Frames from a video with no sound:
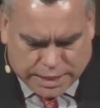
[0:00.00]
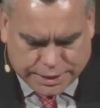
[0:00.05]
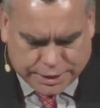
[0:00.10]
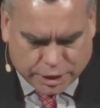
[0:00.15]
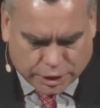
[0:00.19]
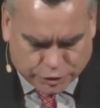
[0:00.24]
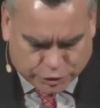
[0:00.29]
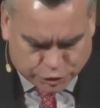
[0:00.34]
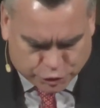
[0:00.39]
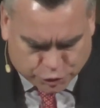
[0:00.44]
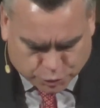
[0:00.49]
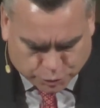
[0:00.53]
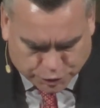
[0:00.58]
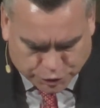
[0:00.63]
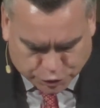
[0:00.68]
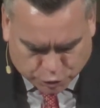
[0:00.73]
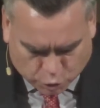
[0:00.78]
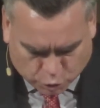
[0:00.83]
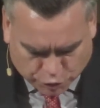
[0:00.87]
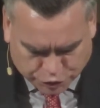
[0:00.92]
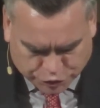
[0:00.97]
And others
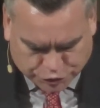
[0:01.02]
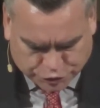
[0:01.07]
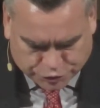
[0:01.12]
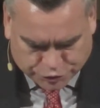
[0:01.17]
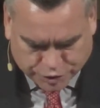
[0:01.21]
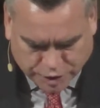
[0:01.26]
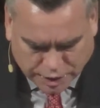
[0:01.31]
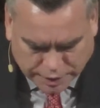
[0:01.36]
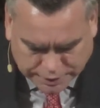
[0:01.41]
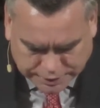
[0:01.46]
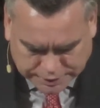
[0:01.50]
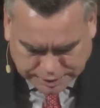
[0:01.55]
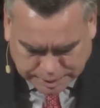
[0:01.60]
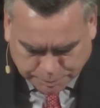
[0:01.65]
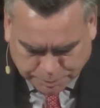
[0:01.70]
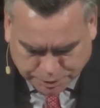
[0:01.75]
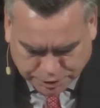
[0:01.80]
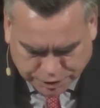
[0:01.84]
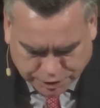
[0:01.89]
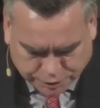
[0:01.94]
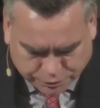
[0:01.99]
were tortured, not
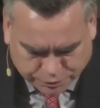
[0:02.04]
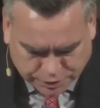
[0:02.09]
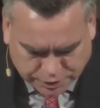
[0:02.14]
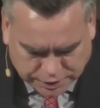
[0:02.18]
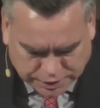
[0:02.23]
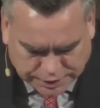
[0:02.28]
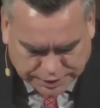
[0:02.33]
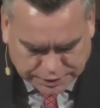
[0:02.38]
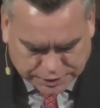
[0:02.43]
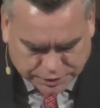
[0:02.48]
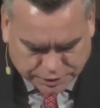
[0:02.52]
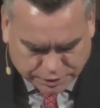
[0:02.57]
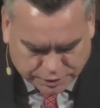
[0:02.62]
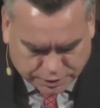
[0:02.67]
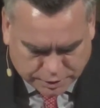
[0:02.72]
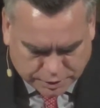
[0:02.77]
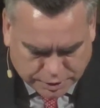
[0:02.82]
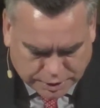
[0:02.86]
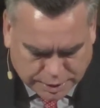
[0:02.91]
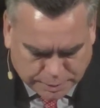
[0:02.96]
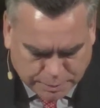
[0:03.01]
accepting their release so
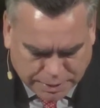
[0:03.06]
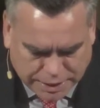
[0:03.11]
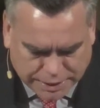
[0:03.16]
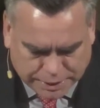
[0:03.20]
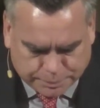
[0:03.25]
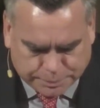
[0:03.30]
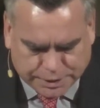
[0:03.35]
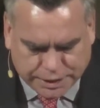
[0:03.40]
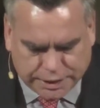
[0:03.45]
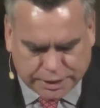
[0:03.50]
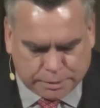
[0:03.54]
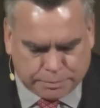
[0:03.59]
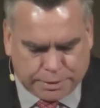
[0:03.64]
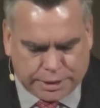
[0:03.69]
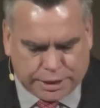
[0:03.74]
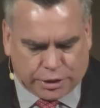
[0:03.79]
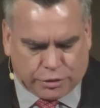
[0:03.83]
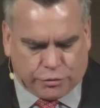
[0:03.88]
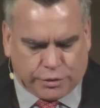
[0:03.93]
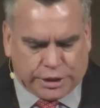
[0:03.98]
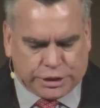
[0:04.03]
that they might obtain a
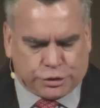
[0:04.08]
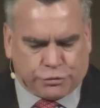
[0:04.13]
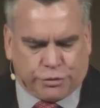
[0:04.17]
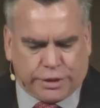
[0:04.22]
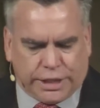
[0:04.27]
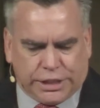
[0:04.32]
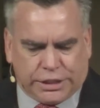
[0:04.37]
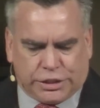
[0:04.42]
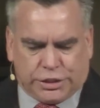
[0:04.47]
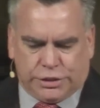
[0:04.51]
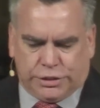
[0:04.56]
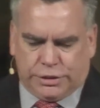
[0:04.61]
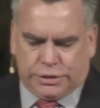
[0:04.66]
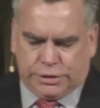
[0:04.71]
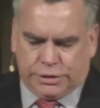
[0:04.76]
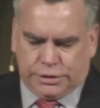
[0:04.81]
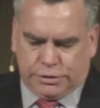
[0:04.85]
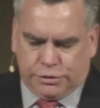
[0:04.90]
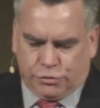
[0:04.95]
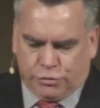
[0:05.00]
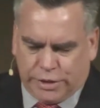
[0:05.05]
better
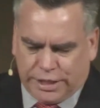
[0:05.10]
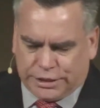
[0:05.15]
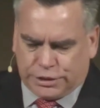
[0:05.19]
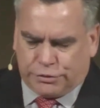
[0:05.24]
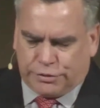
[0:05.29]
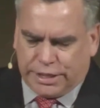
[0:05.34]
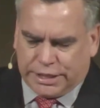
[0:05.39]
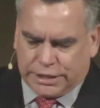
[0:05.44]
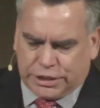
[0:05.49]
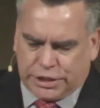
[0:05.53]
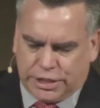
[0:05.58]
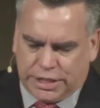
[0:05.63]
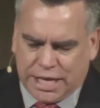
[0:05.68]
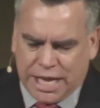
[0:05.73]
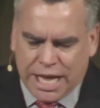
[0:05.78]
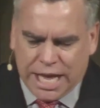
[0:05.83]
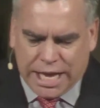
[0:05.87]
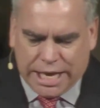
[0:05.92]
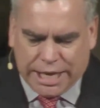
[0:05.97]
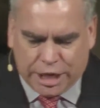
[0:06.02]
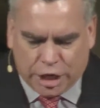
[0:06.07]
resurrection. resurrection.
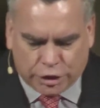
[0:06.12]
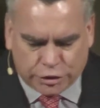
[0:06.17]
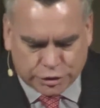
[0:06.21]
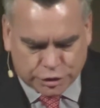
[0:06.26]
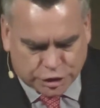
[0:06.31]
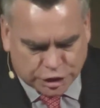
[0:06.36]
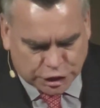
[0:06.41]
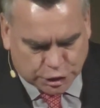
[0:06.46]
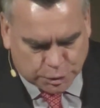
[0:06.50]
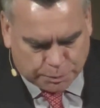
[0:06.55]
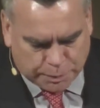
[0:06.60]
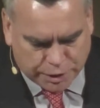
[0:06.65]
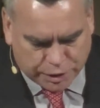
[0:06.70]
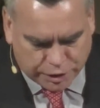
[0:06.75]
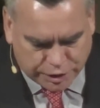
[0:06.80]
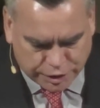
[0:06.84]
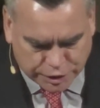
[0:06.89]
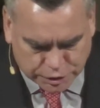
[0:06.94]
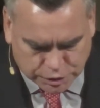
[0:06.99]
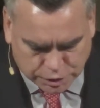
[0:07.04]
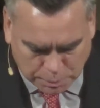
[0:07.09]
And others
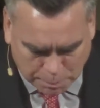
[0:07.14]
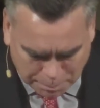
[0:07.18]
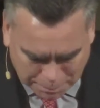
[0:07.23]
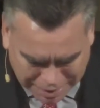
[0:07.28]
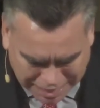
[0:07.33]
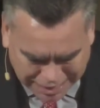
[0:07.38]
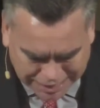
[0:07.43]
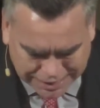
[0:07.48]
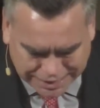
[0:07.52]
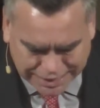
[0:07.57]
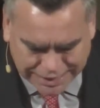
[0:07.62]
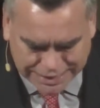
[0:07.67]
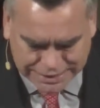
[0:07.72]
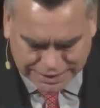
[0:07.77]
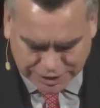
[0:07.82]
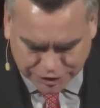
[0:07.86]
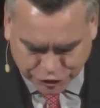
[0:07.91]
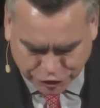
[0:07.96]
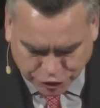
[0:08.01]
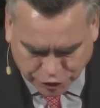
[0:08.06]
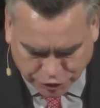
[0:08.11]
experienced
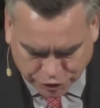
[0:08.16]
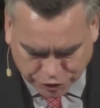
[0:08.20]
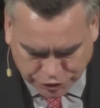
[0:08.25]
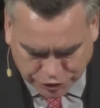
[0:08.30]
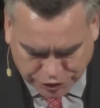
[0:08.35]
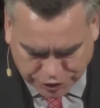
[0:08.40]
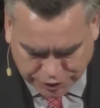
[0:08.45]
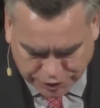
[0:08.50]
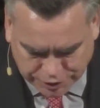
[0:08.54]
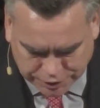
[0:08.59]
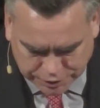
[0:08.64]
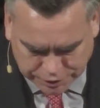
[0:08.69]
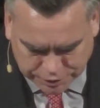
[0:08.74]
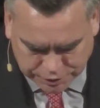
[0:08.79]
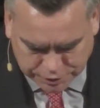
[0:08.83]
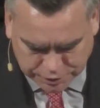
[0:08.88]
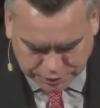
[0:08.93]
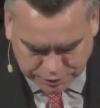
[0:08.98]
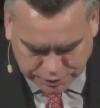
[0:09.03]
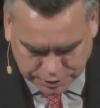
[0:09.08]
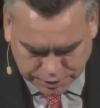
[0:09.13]
mockings and scourgings
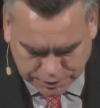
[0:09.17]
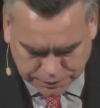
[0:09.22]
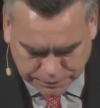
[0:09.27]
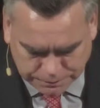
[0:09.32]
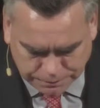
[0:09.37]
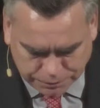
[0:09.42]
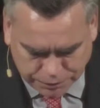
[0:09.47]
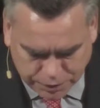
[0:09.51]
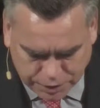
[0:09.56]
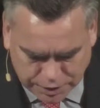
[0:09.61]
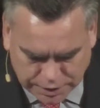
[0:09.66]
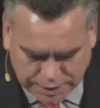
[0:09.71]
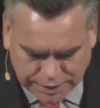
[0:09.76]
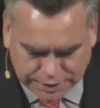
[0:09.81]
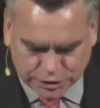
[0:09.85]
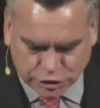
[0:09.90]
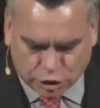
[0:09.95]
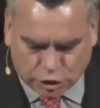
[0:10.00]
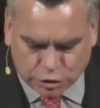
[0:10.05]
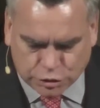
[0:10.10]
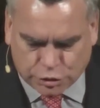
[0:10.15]

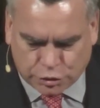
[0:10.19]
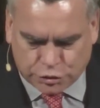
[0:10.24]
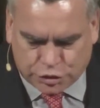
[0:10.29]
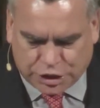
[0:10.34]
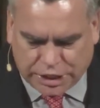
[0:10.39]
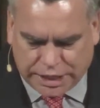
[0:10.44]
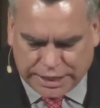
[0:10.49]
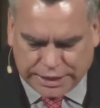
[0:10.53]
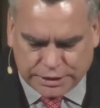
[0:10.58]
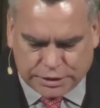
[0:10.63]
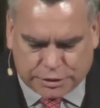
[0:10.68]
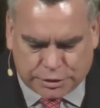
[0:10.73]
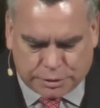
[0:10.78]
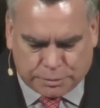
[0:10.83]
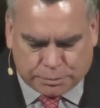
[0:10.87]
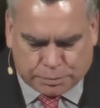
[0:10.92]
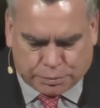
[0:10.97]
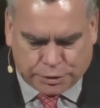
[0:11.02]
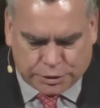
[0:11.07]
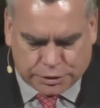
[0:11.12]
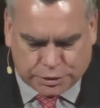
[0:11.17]
Yes, also chains and
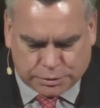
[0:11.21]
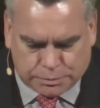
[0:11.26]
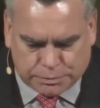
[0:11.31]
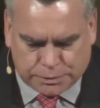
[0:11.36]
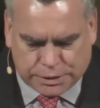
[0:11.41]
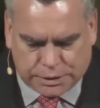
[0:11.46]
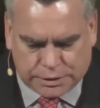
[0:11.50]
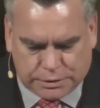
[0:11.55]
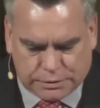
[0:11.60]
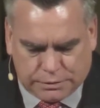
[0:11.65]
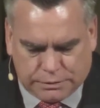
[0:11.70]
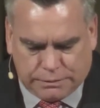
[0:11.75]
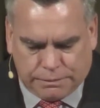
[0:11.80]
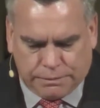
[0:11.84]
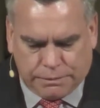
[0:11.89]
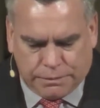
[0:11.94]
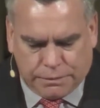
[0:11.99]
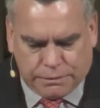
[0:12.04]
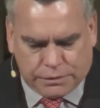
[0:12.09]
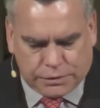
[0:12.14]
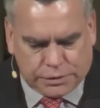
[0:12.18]
imprisonment.
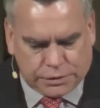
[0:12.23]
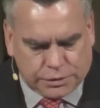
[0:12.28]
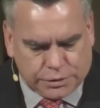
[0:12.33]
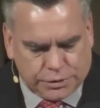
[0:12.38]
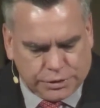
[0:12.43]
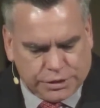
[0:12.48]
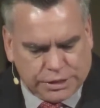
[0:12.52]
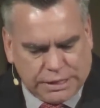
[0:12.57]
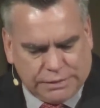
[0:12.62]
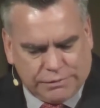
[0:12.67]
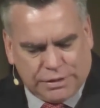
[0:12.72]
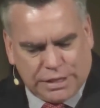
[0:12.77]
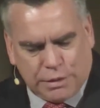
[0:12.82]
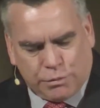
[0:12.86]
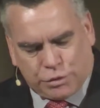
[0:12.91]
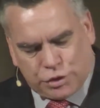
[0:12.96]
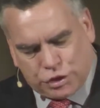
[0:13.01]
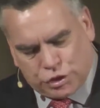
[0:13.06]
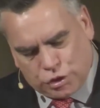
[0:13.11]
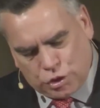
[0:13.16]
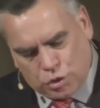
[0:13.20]
Verse 37 They
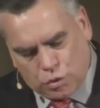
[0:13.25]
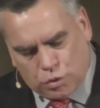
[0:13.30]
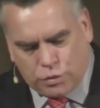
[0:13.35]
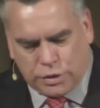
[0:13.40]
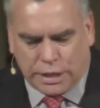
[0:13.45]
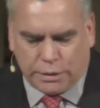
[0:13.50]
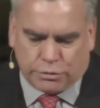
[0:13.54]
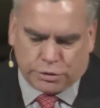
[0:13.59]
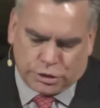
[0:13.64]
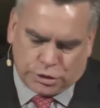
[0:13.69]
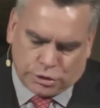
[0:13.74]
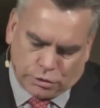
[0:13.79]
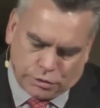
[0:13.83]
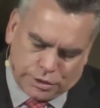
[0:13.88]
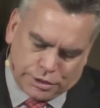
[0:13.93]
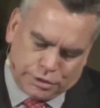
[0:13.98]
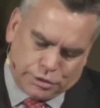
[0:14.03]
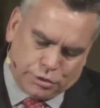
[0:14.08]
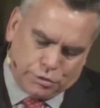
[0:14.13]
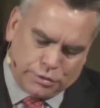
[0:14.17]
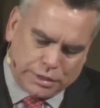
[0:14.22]
were stoned, they were
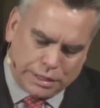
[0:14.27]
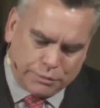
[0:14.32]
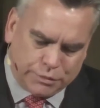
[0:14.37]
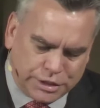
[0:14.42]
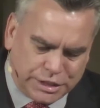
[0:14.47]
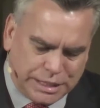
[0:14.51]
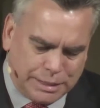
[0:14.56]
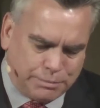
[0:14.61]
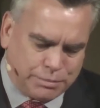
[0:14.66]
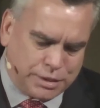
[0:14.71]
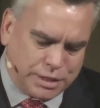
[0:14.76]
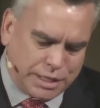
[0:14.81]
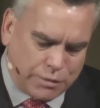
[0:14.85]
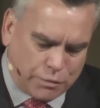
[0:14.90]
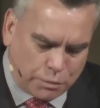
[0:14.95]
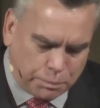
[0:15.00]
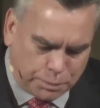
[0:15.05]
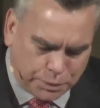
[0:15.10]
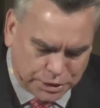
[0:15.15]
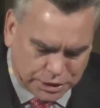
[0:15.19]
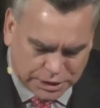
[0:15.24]
sawn in two, were tempted, they
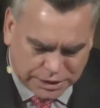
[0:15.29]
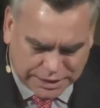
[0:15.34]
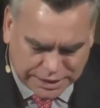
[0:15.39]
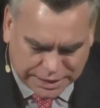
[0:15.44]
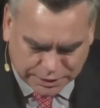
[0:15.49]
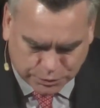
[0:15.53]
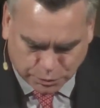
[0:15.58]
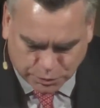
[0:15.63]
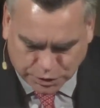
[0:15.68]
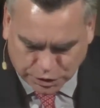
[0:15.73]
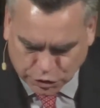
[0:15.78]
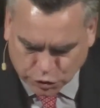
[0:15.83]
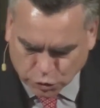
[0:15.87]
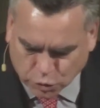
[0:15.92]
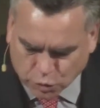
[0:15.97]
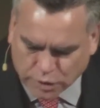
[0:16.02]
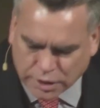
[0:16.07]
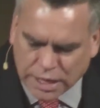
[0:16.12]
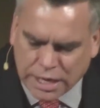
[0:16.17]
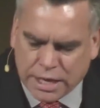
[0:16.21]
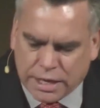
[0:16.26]
were put to death with the
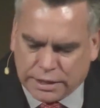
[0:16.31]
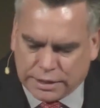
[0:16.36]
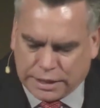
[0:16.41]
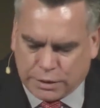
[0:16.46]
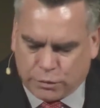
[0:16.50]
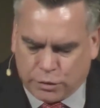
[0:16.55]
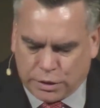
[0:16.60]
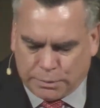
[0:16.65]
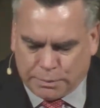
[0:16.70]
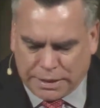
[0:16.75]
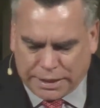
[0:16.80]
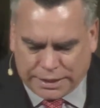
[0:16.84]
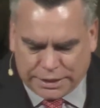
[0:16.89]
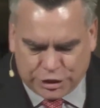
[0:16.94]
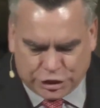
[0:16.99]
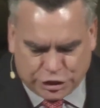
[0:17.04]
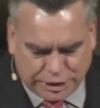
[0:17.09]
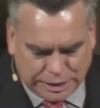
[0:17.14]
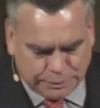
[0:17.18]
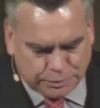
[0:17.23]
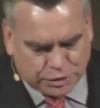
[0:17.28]
sword. They went about
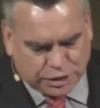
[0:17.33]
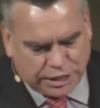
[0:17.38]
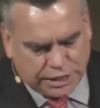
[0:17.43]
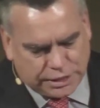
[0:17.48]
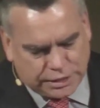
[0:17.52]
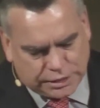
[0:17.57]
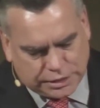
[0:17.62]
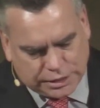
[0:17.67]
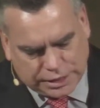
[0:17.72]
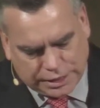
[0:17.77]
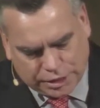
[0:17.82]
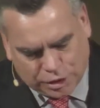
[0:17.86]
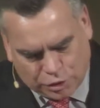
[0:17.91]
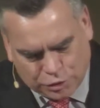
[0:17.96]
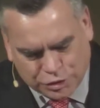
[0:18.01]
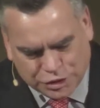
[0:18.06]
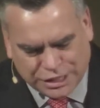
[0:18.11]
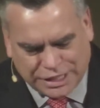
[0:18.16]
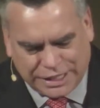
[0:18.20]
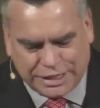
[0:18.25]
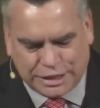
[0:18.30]
in sheepskins and
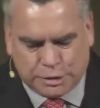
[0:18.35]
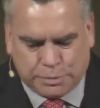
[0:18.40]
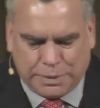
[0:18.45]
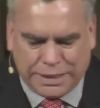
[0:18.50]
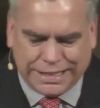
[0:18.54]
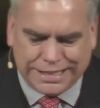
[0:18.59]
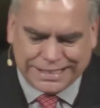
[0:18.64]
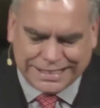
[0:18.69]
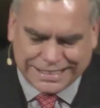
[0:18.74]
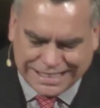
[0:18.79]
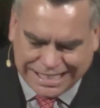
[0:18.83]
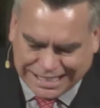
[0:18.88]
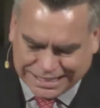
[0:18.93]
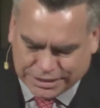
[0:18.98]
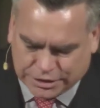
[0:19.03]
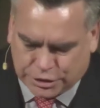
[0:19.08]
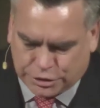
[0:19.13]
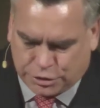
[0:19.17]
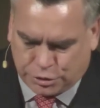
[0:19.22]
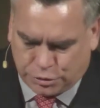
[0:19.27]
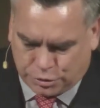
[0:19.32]
goatskins, being
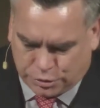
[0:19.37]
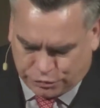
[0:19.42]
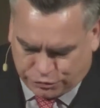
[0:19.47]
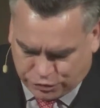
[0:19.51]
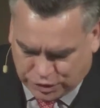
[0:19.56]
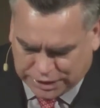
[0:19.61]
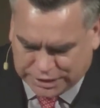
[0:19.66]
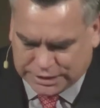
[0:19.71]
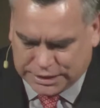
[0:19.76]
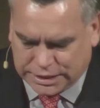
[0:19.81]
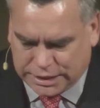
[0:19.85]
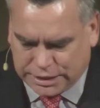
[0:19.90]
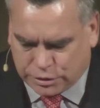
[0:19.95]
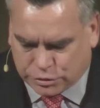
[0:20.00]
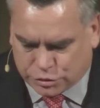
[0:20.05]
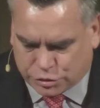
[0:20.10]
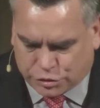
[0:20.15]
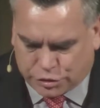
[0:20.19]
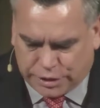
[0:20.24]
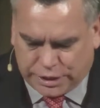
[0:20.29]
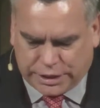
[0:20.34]
destitute, afflicted,
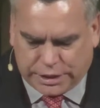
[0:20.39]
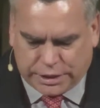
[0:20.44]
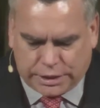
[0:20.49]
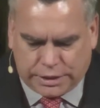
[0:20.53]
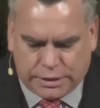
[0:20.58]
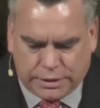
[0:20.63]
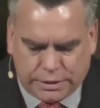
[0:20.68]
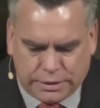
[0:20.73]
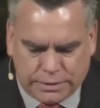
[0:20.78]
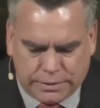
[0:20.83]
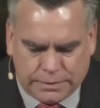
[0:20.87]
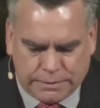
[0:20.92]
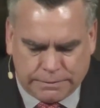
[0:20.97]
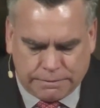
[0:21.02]
ill treated.